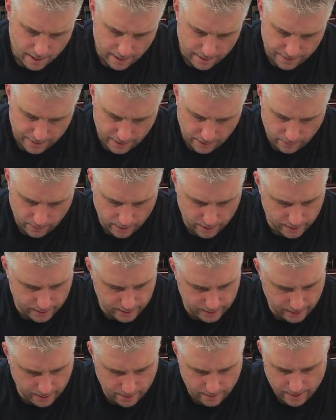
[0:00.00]
think we're
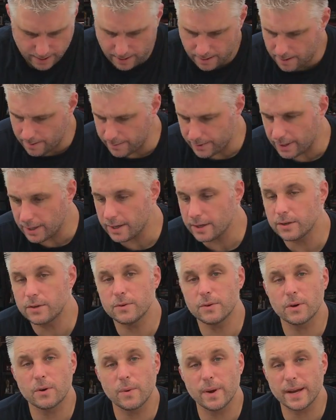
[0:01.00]
good to go here. I'm going to
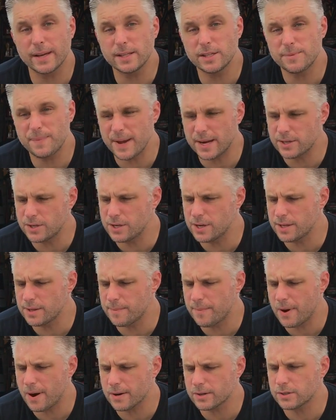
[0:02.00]
do a quick inspection of the
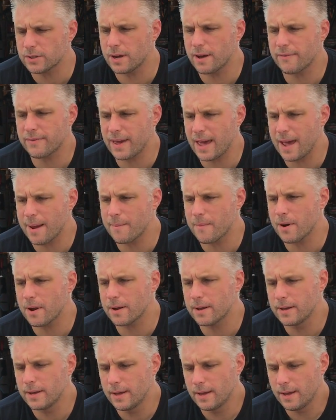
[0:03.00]
parts off
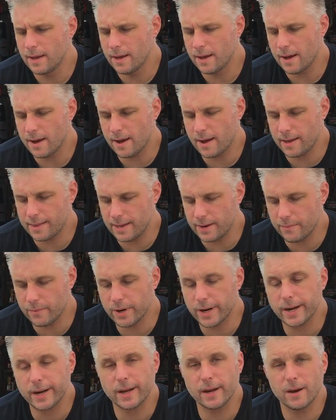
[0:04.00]
camera. Then
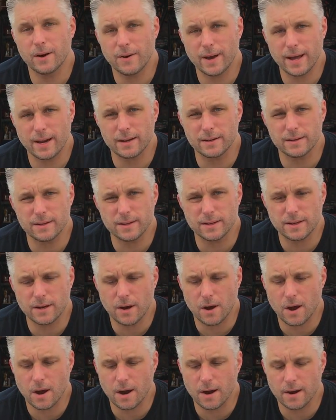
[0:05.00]
we're going to go head under the
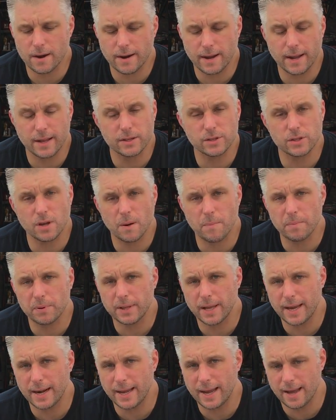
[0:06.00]
car and start
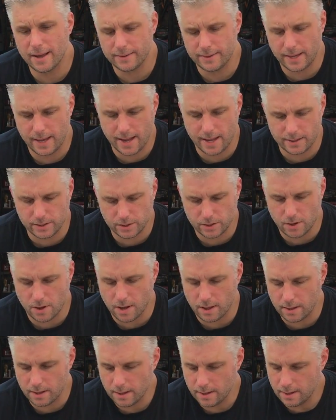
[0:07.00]
planning out the
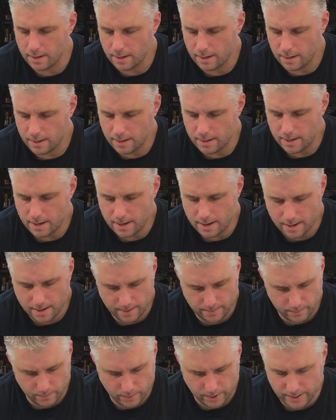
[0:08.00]
install.
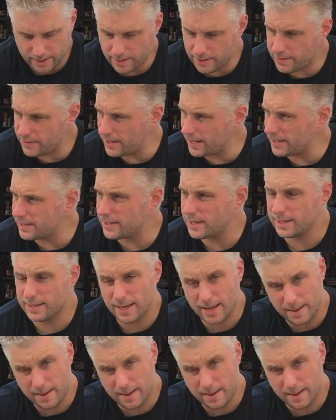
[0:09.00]
One of the things that